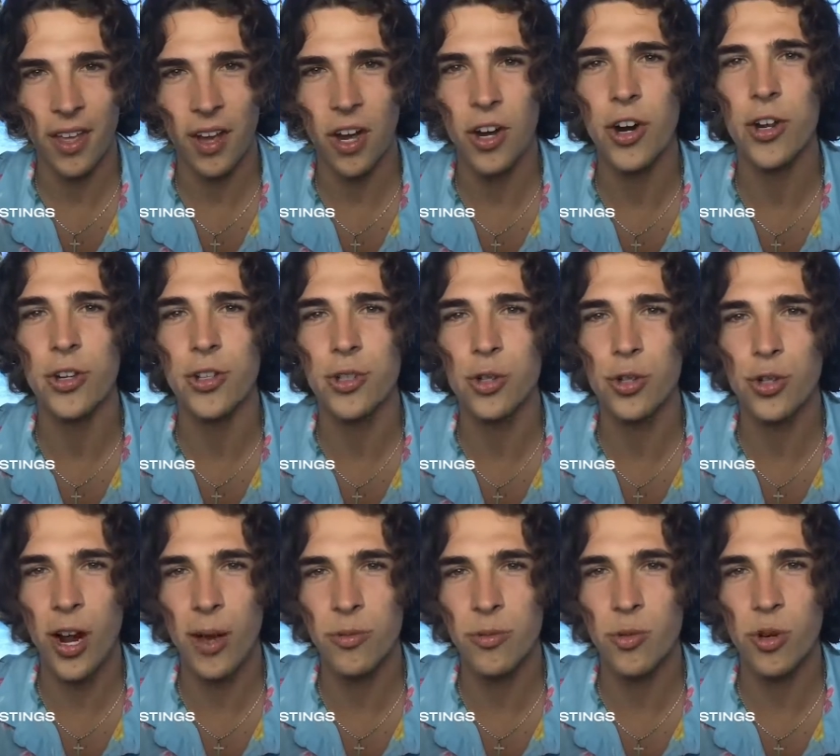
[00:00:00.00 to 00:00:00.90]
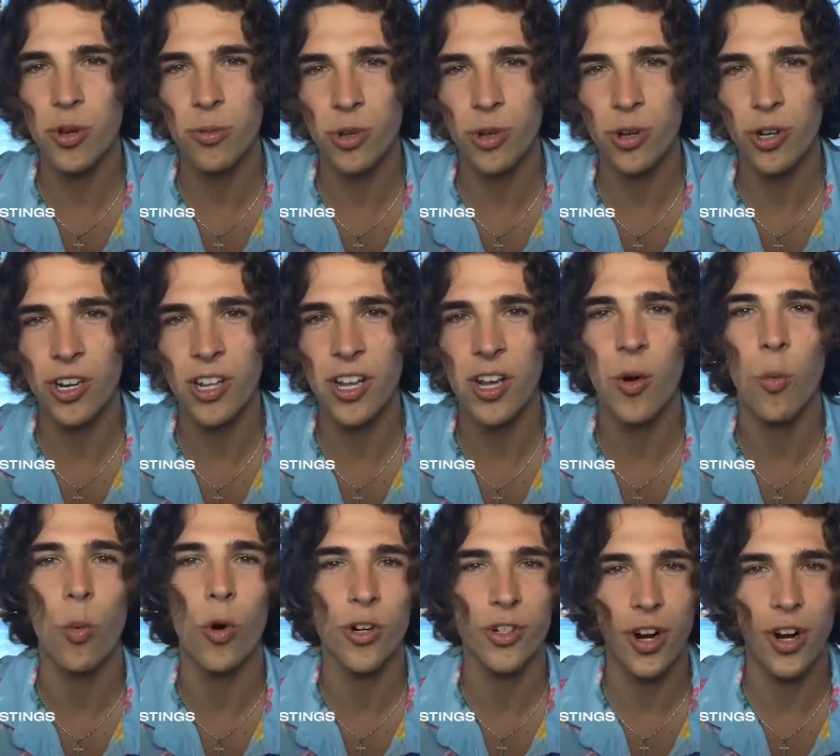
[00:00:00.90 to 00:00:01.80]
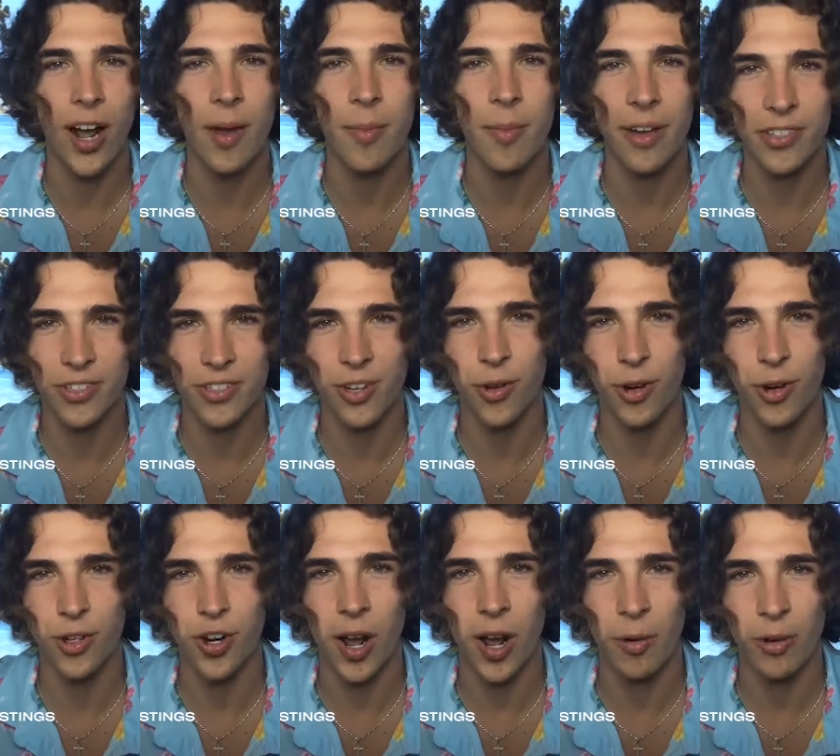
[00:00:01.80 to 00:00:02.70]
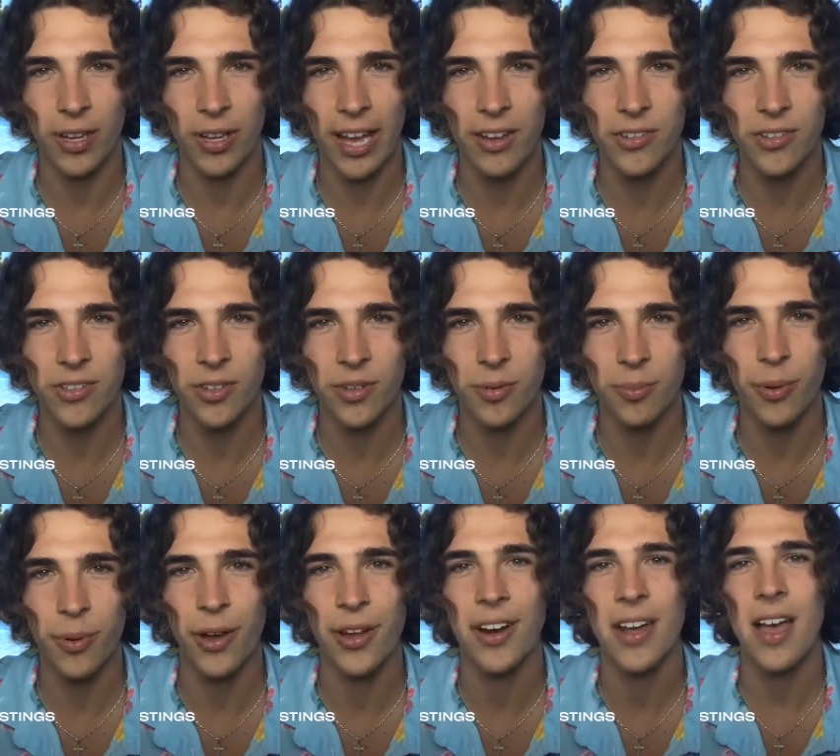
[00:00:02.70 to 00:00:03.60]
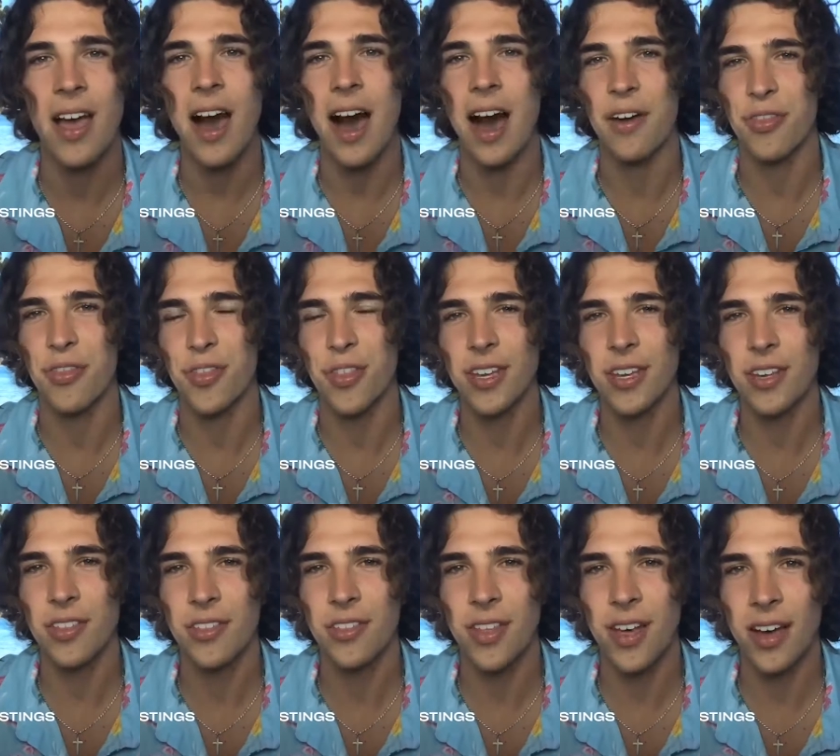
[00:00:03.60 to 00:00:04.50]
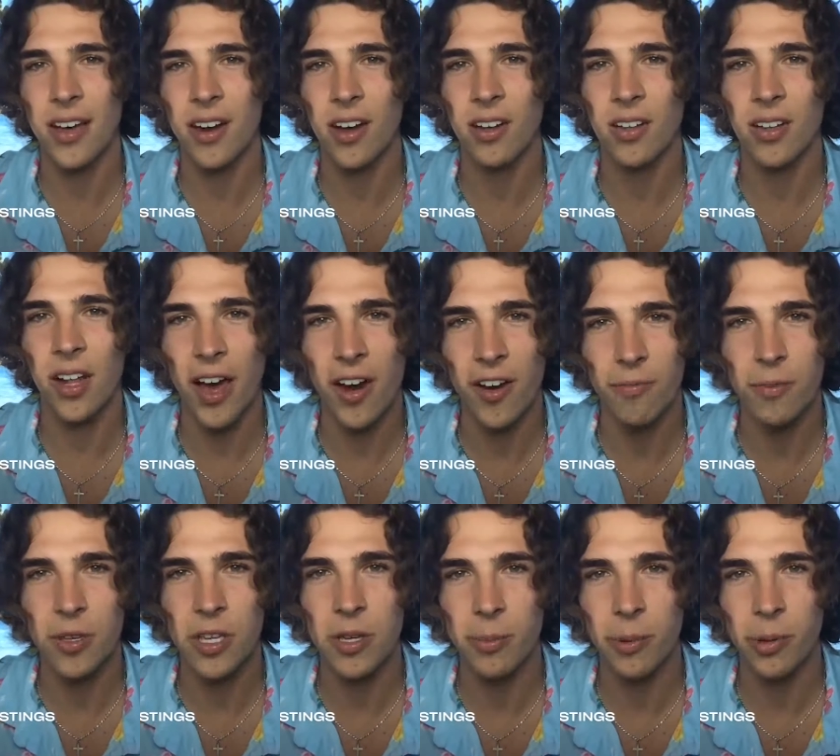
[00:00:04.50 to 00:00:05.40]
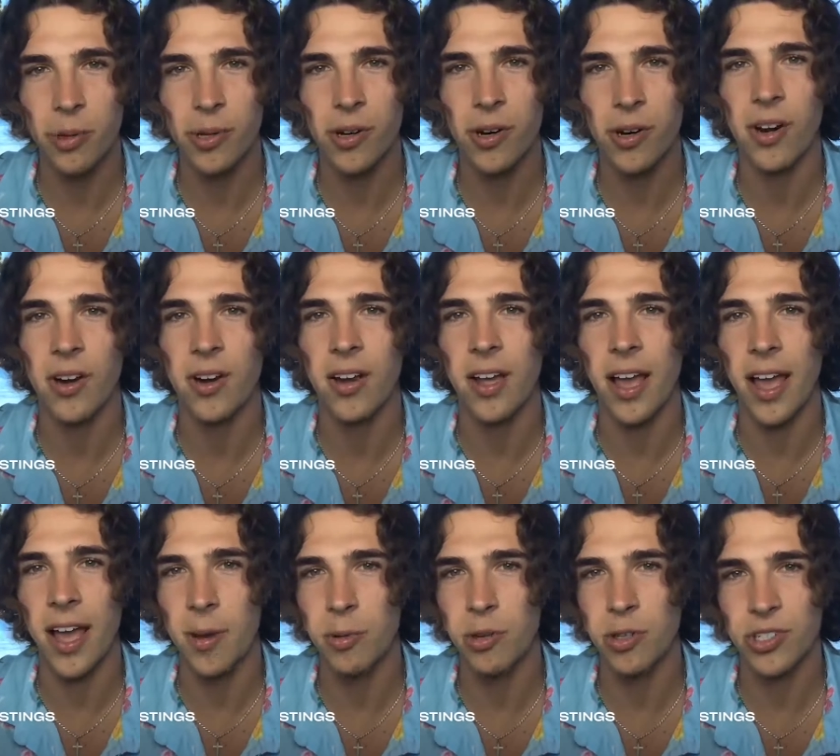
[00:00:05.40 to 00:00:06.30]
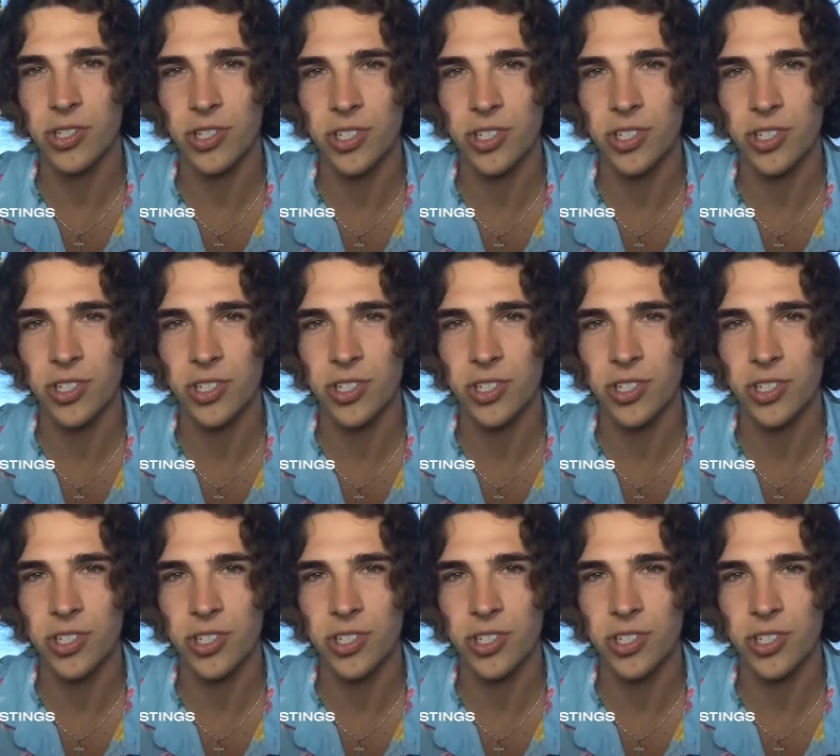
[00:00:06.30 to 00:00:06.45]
Or two tribes win immunity and one tribe has to go to tribal council. But I think that a lot of people are able to